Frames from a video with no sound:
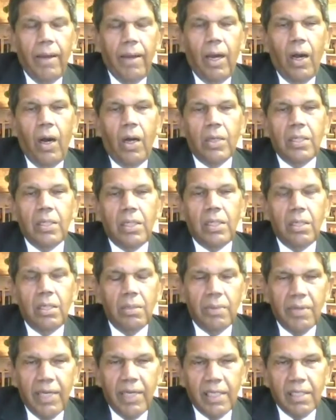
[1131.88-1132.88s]
on
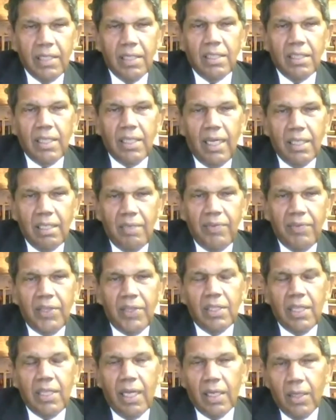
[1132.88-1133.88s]
human rights and scientific
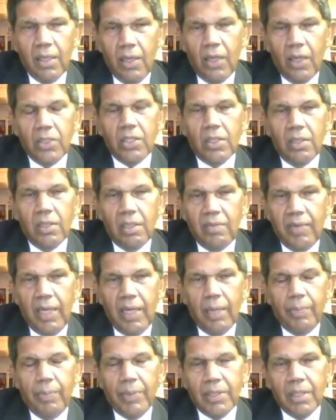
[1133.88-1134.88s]
and technological
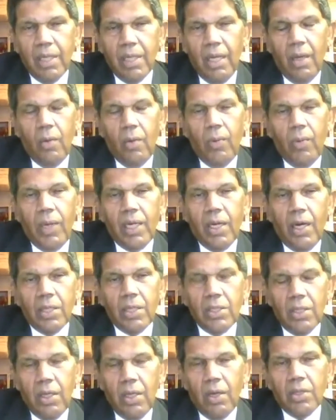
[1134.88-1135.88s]
developments. Well,
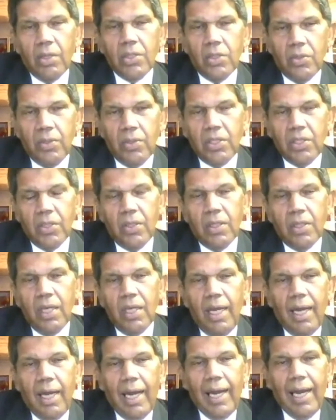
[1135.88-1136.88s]
cut a long story short,
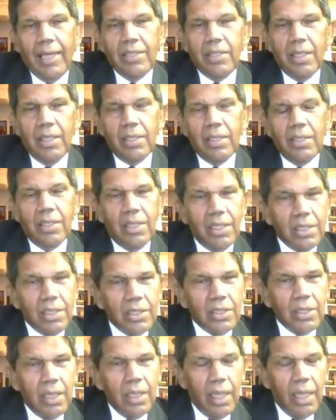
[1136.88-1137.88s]
I think that
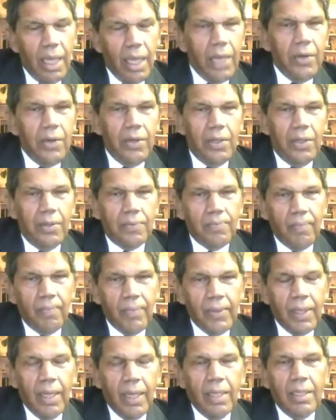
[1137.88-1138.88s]
this is an area
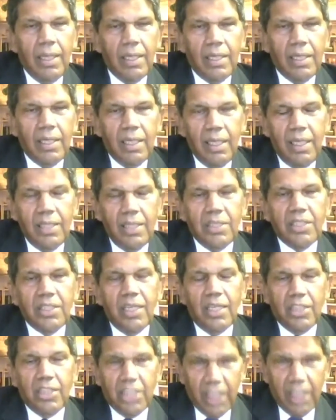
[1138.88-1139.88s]
that needs
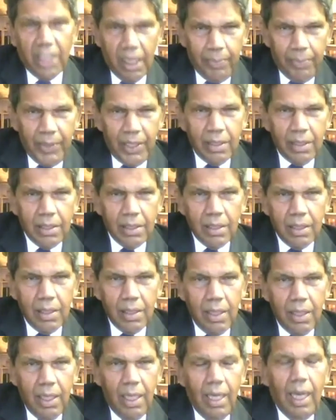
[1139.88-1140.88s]
a think piece,
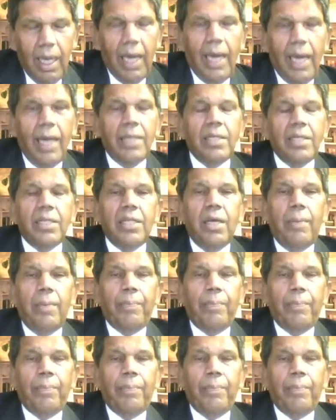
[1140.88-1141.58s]
and there are